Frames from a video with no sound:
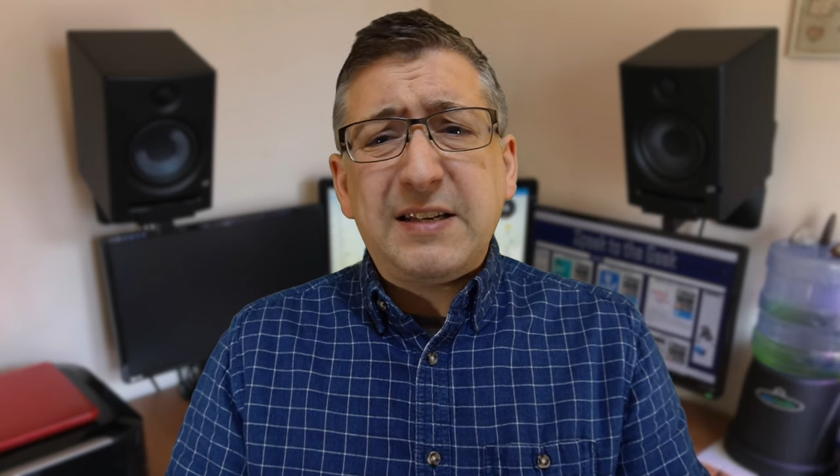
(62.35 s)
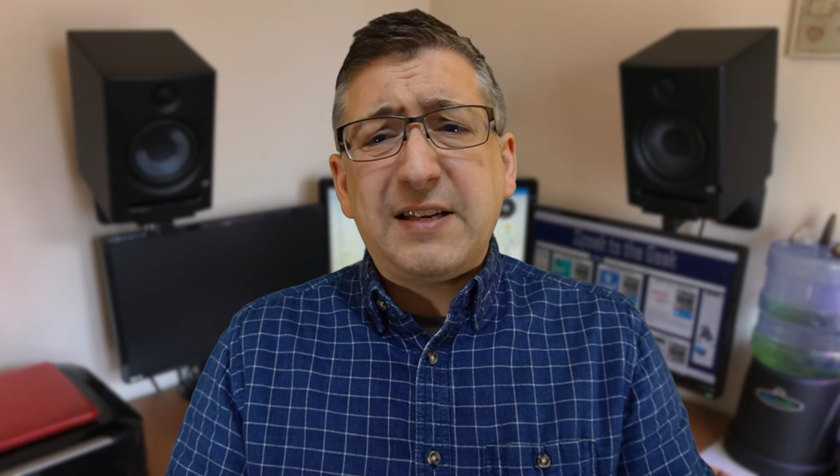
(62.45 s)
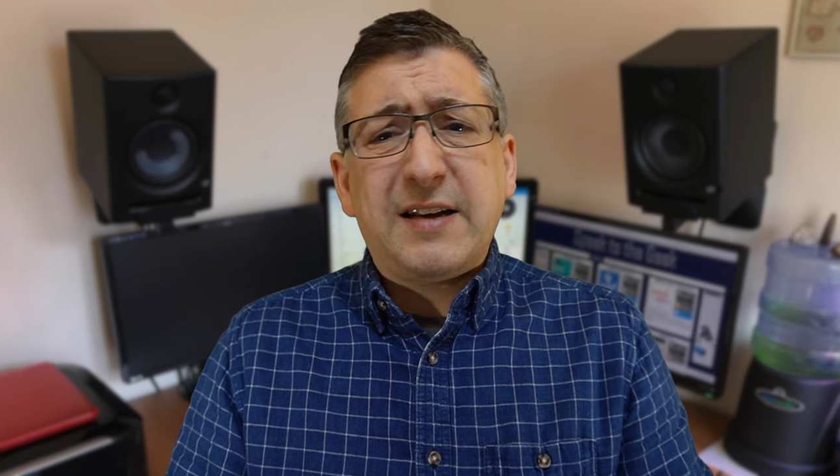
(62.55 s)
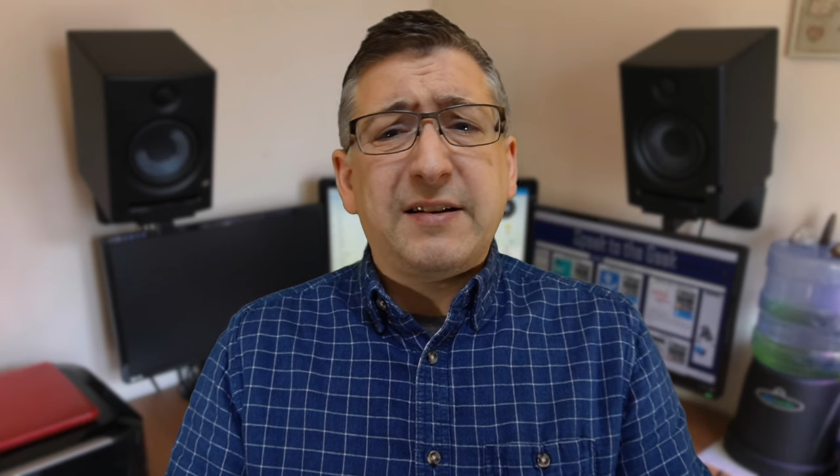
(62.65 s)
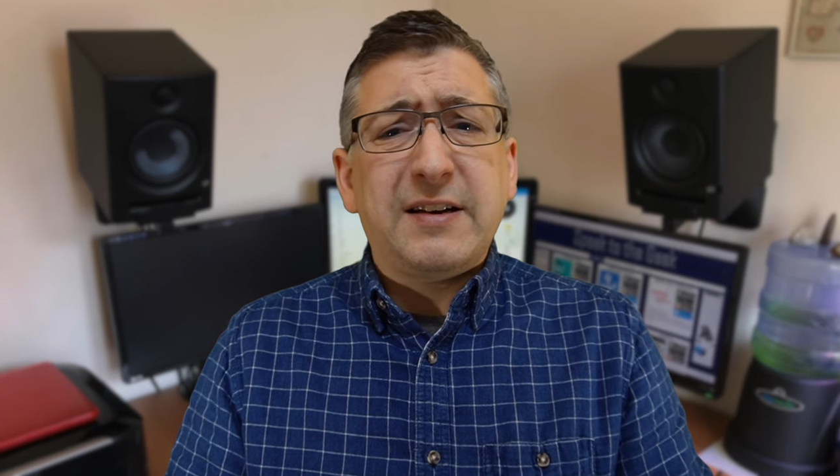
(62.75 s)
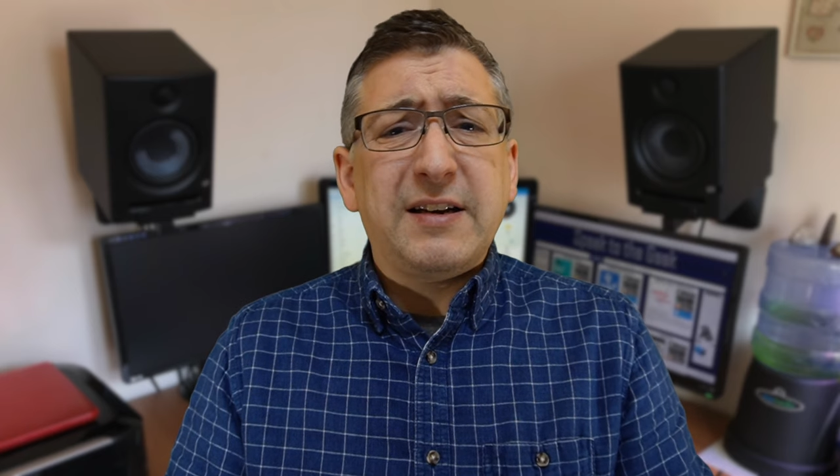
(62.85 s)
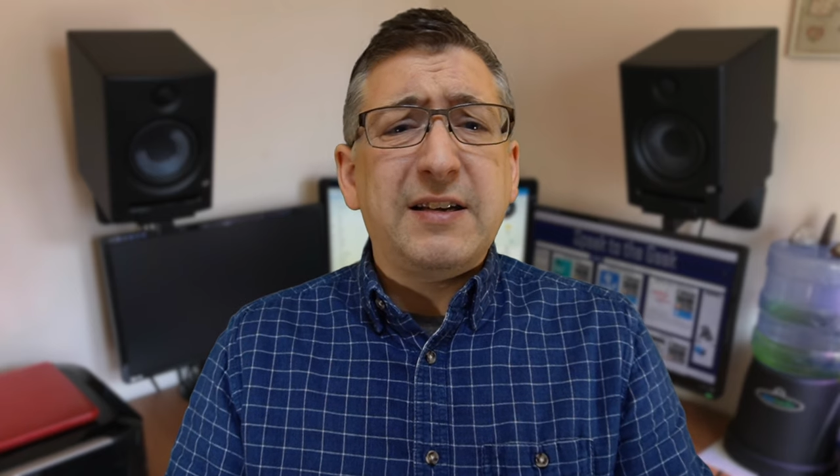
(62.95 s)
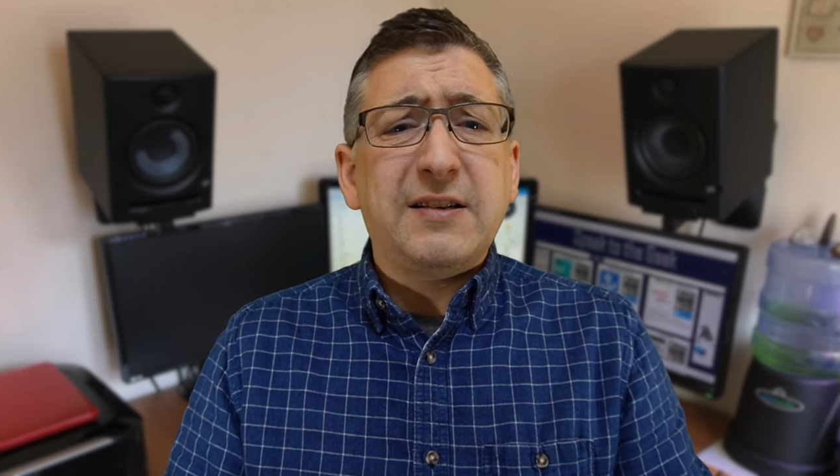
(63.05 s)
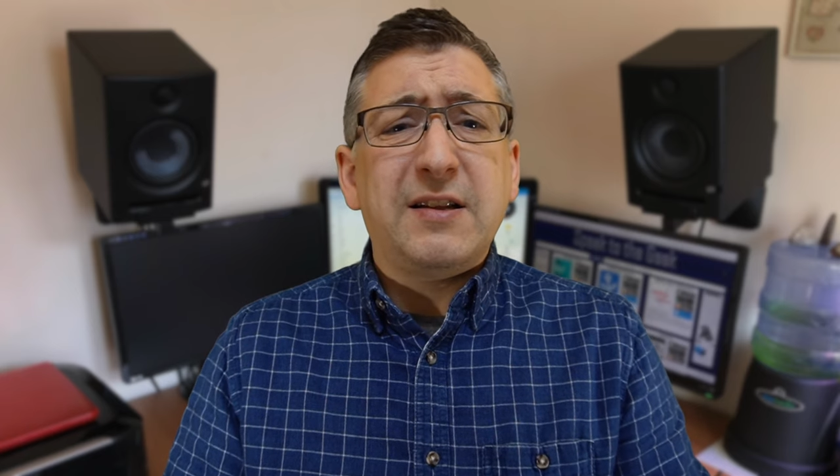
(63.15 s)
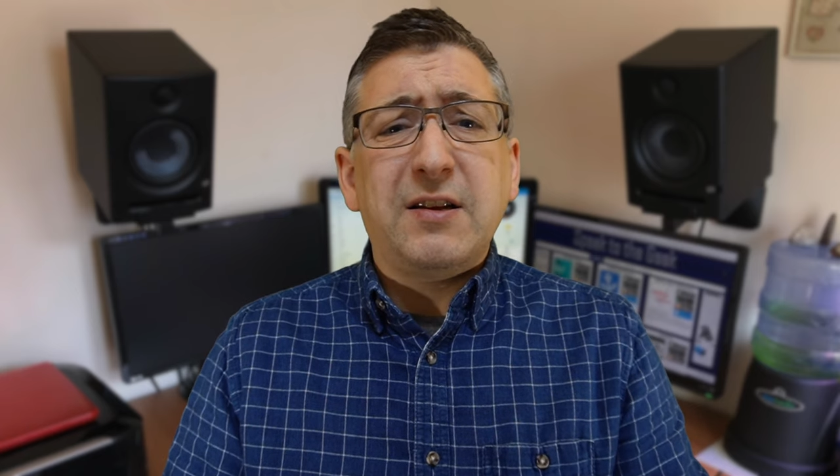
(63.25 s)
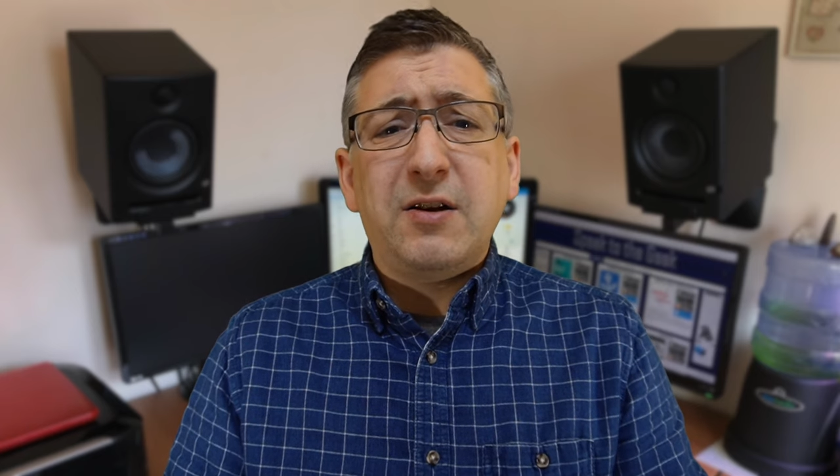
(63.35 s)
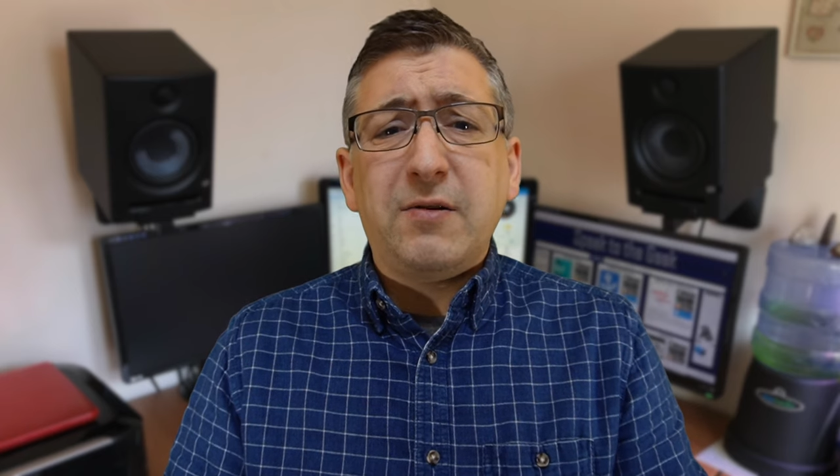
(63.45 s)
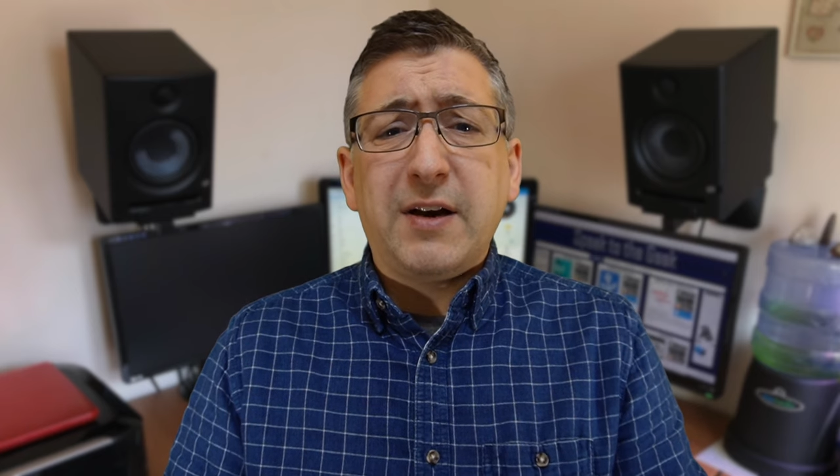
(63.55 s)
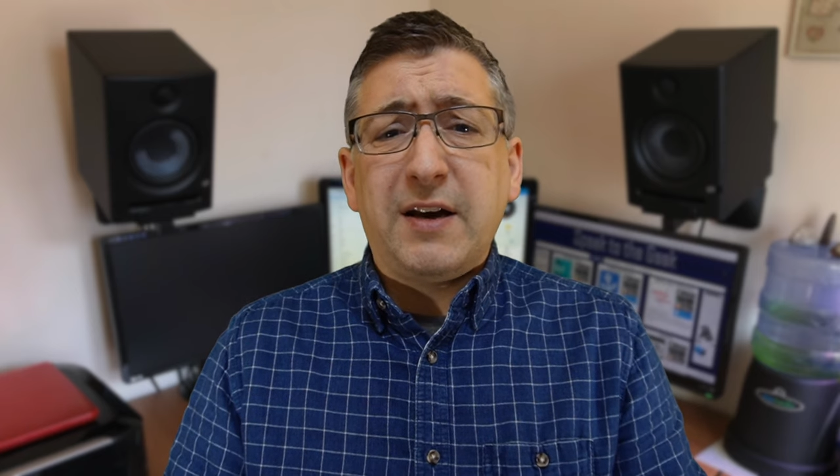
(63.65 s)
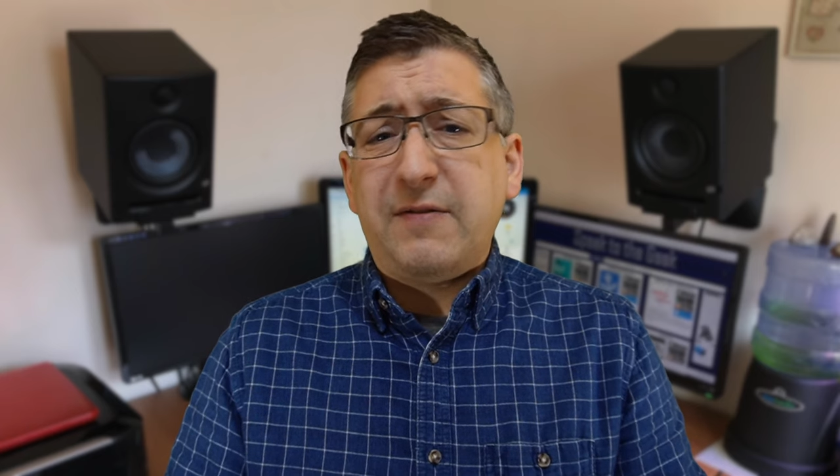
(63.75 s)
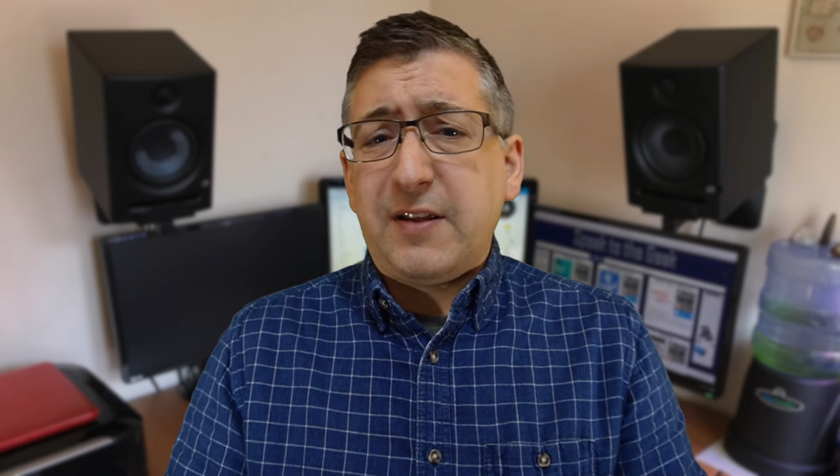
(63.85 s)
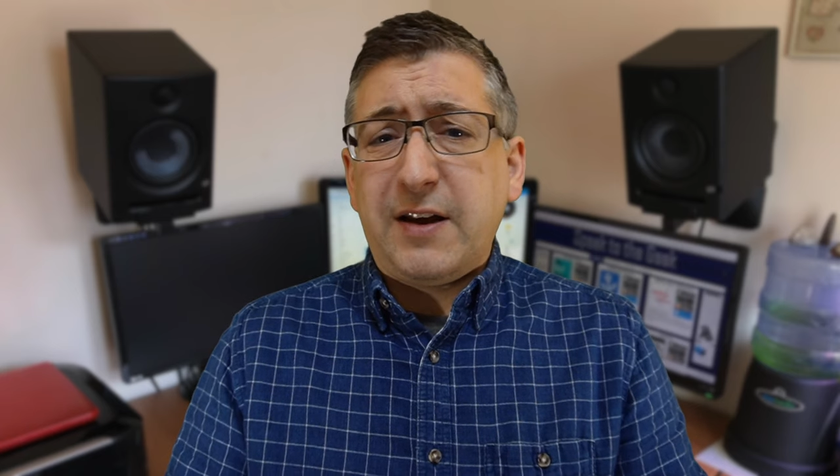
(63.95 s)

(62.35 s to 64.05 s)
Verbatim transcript: standard at least in the UK for